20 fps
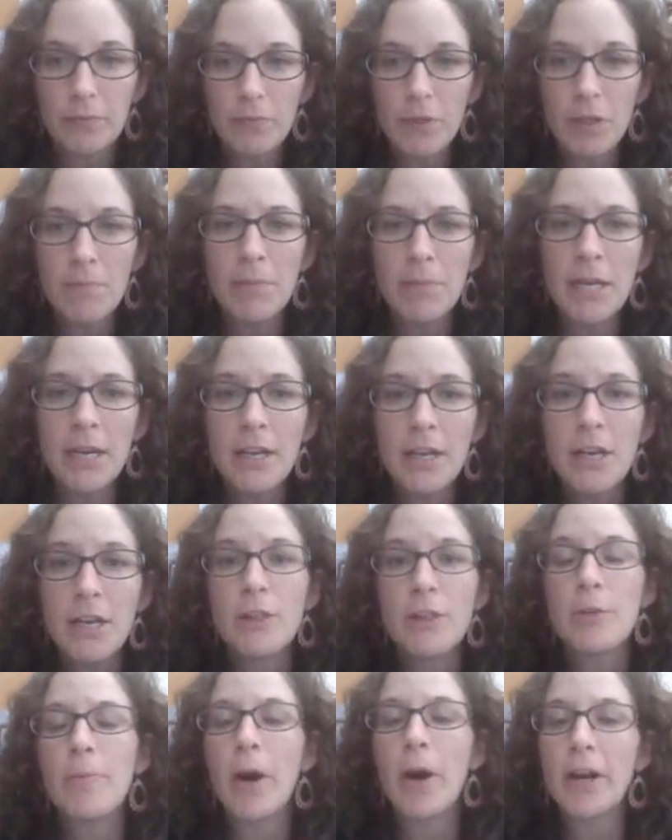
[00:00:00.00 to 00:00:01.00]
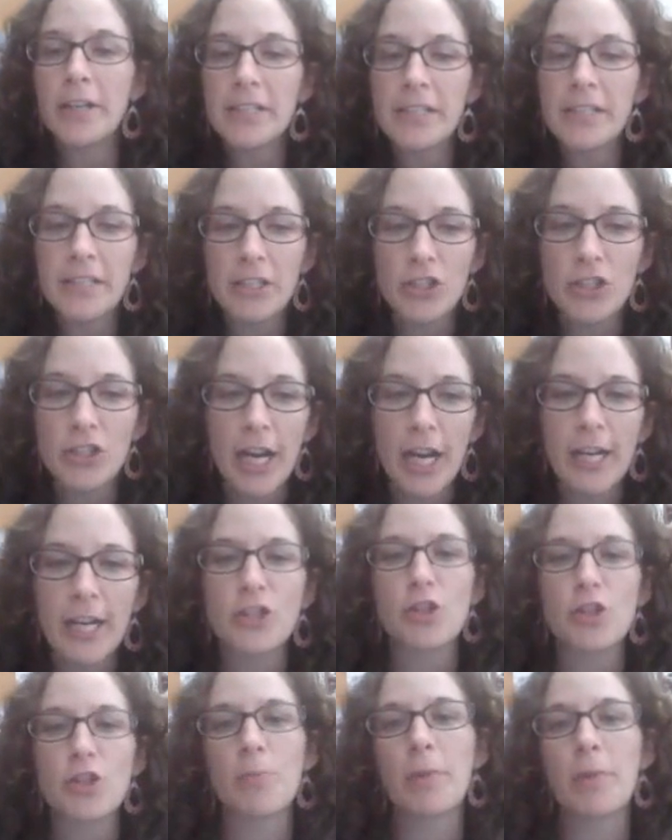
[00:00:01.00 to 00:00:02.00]
But the parties can change,
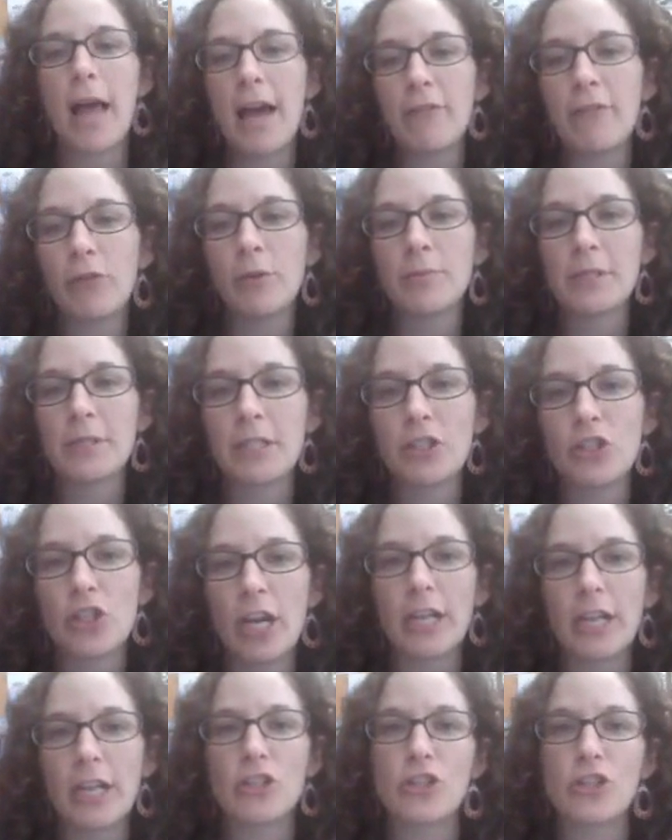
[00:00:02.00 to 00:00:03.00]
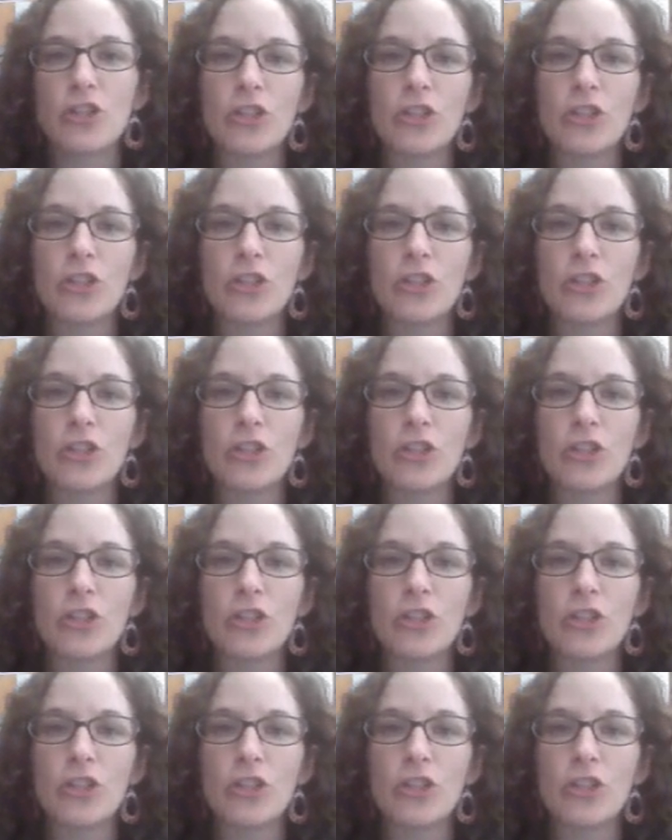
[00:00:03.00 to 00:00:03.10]
their platforms can change, certain